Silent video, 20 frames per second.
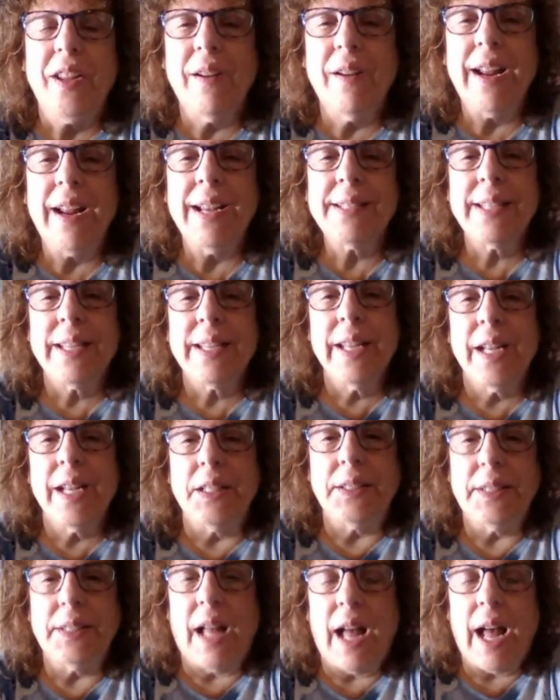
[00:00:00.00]
You're asking a
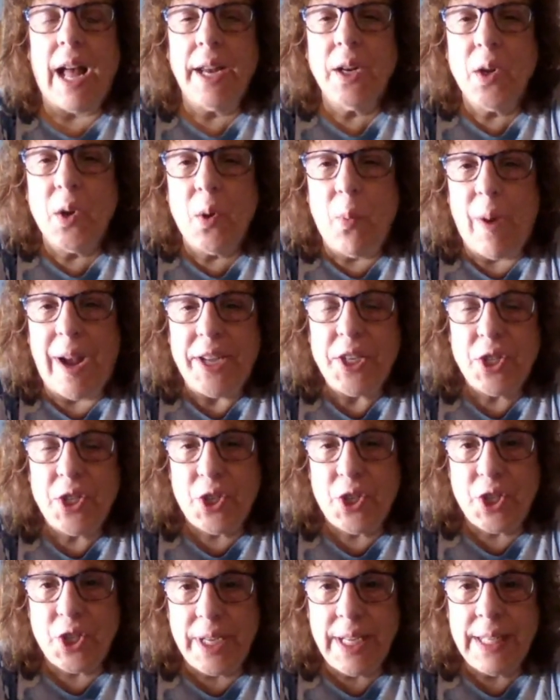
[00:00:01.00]
lot of
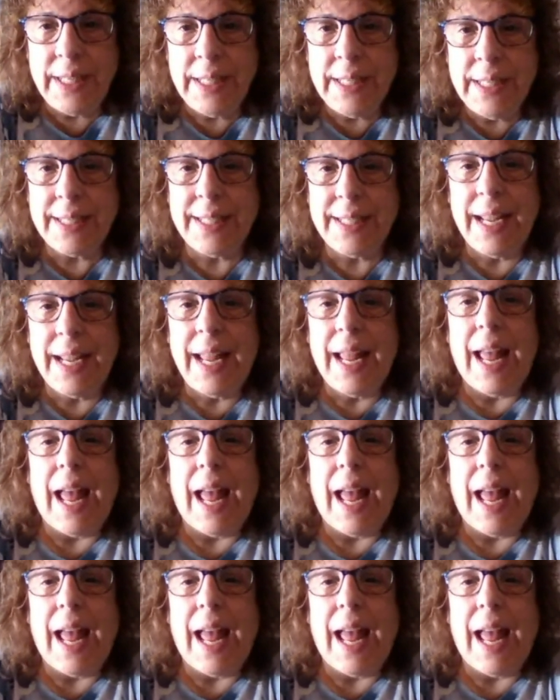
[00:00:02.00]
questions,